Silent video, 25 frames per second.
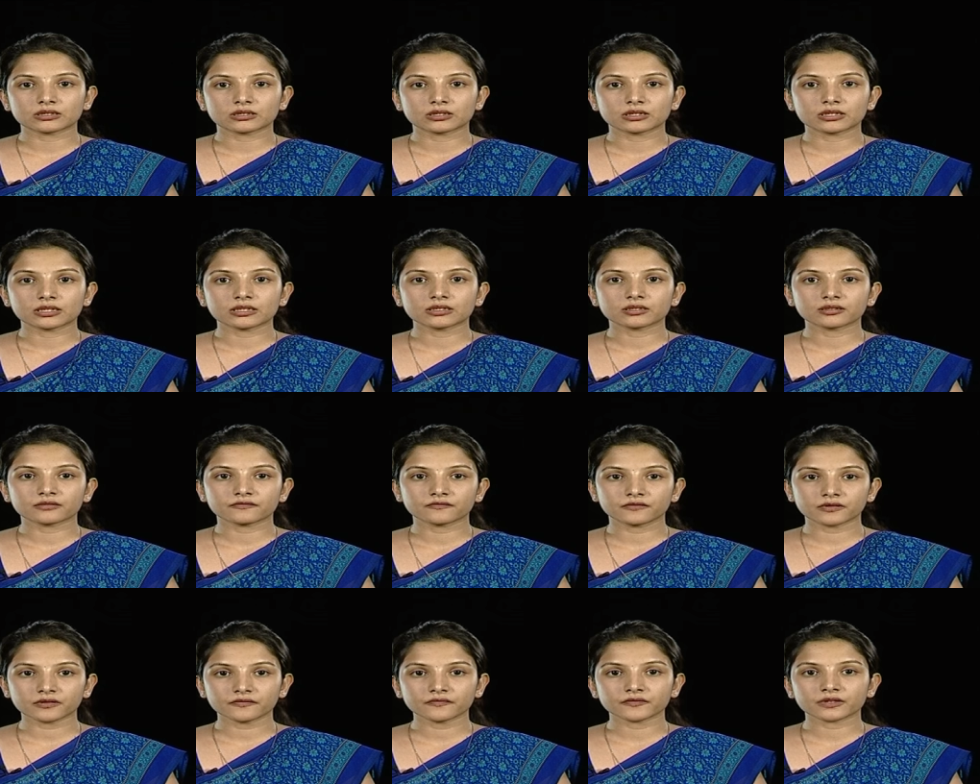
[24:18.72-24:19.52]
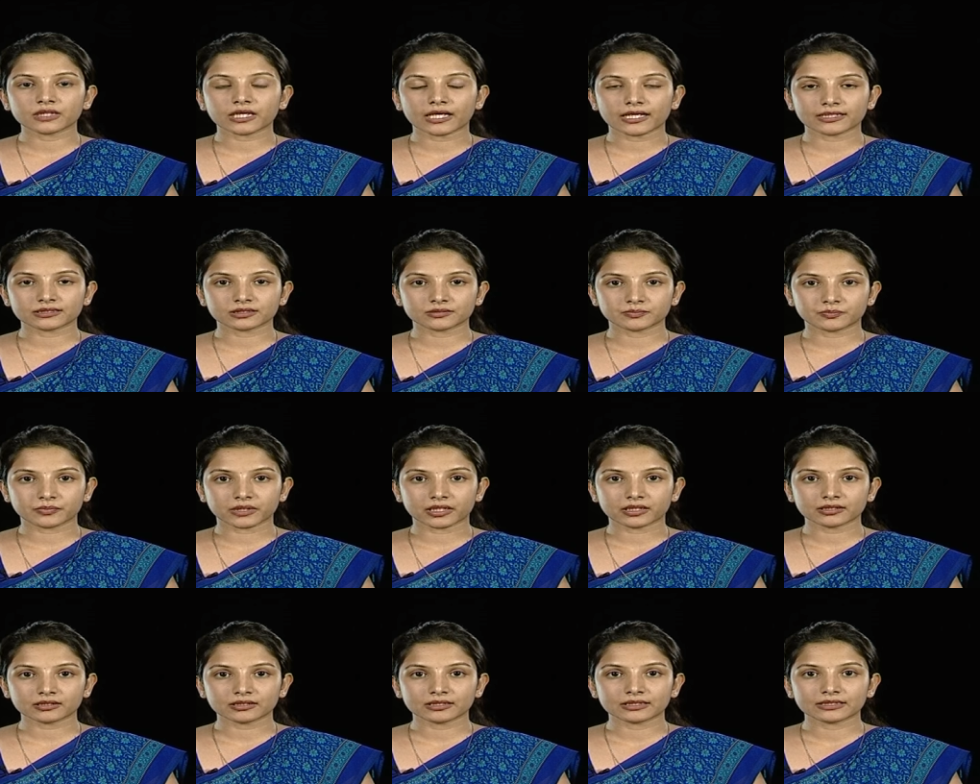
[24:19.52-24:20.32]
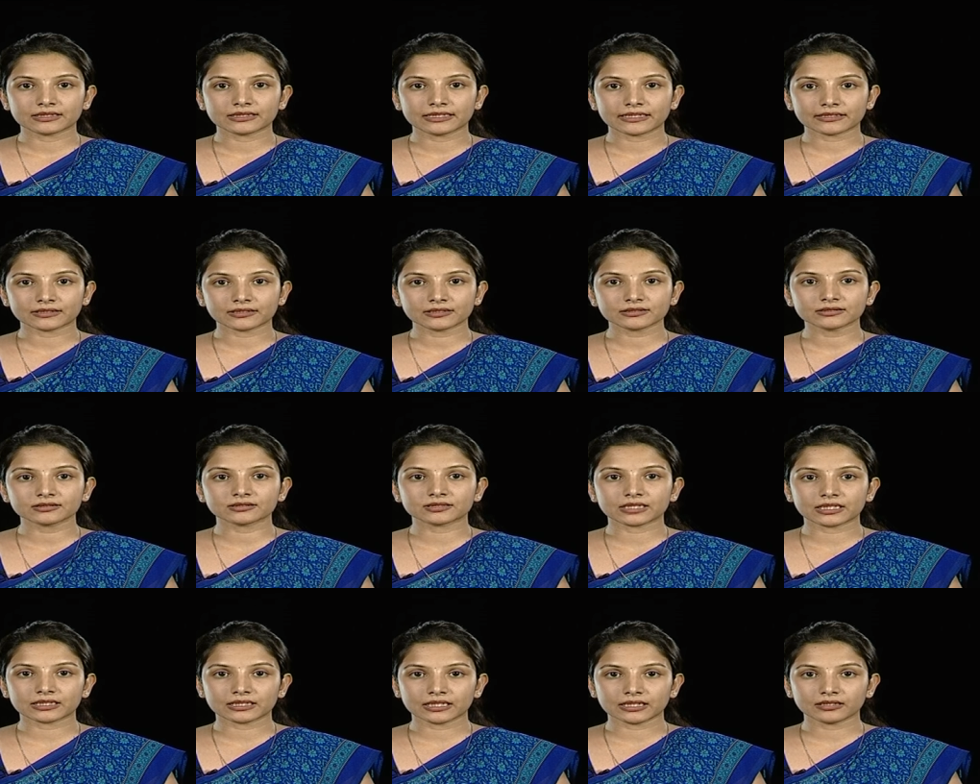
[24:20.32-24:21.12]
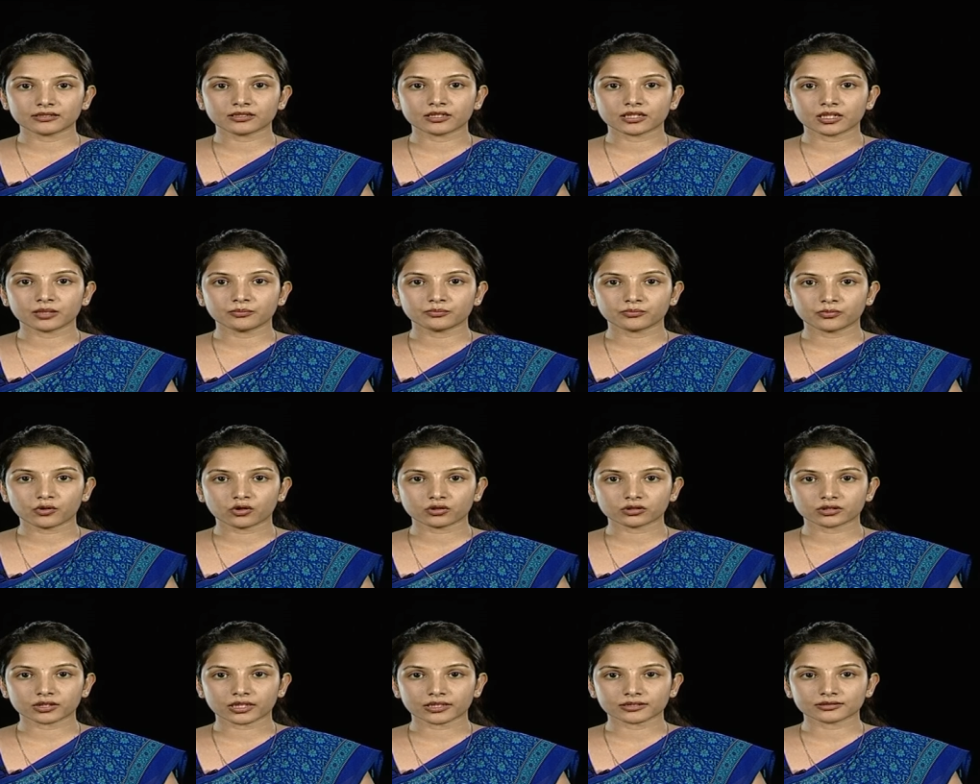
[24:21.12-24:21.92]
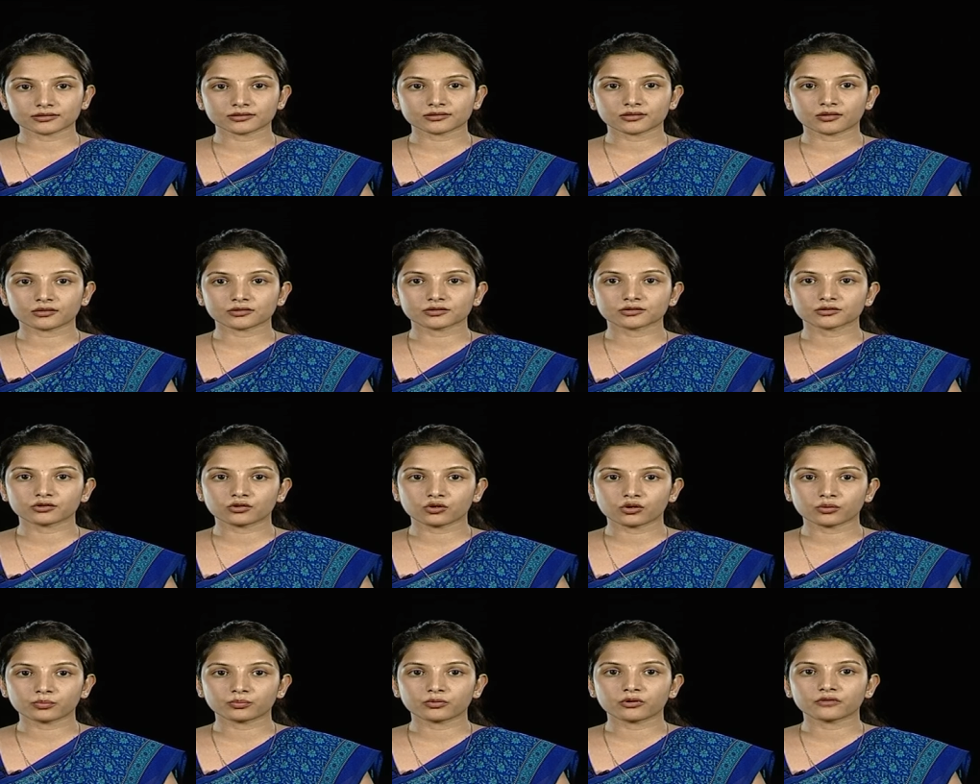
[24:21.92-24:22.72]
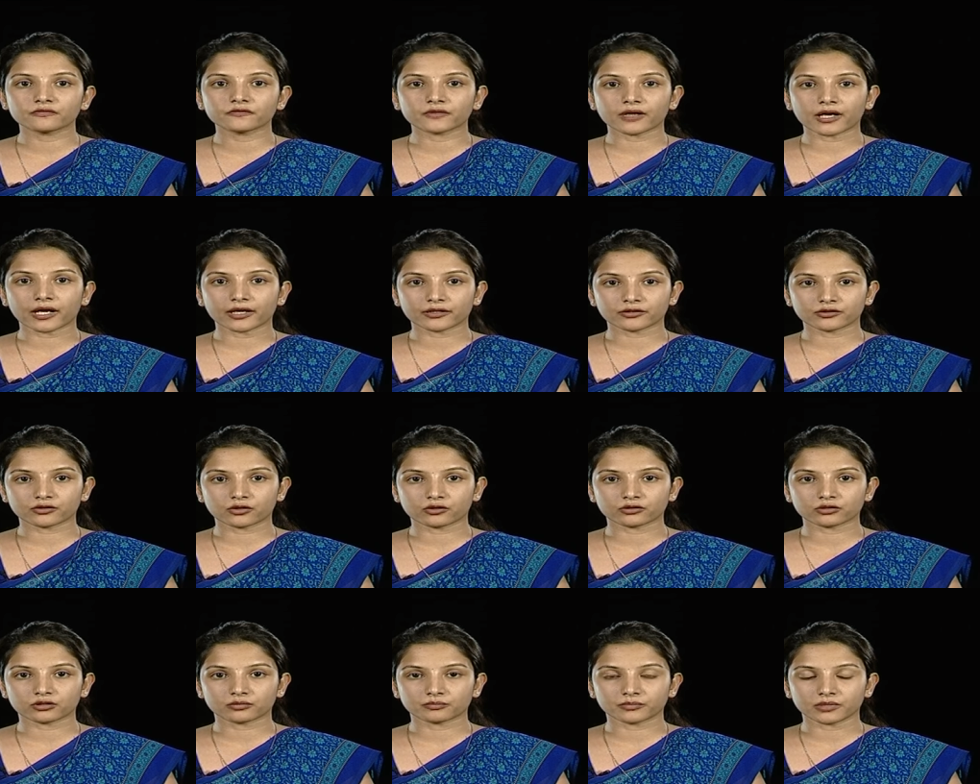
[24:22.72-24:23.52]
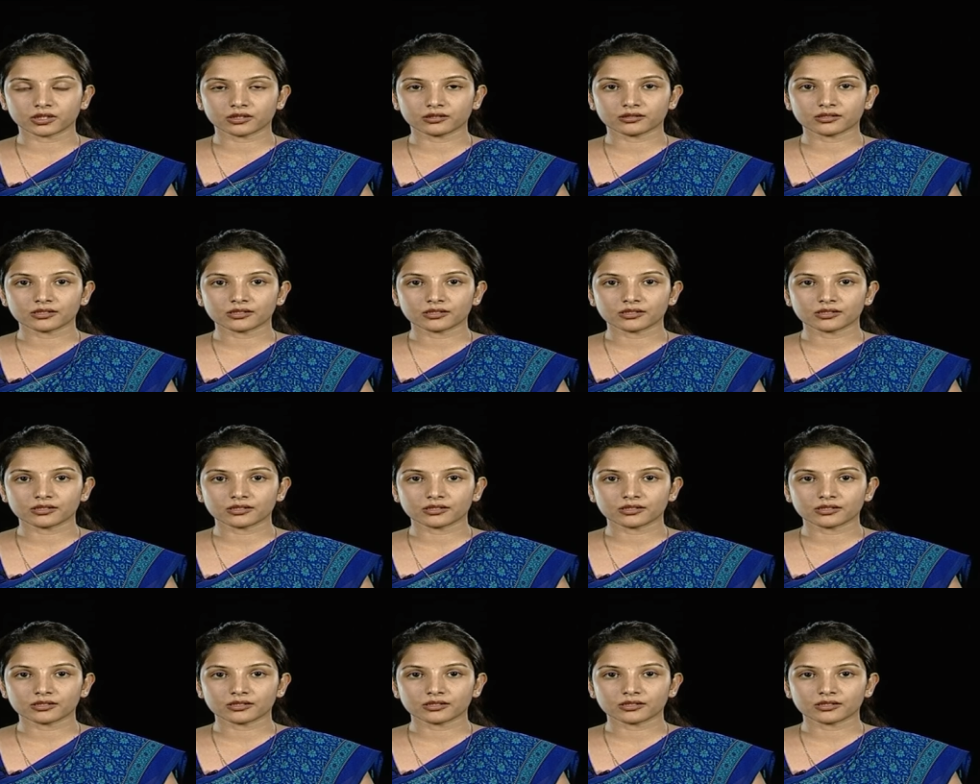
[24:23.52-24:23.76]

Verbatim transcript: In the fifth aspect, let us study the importance or scope of agronomy.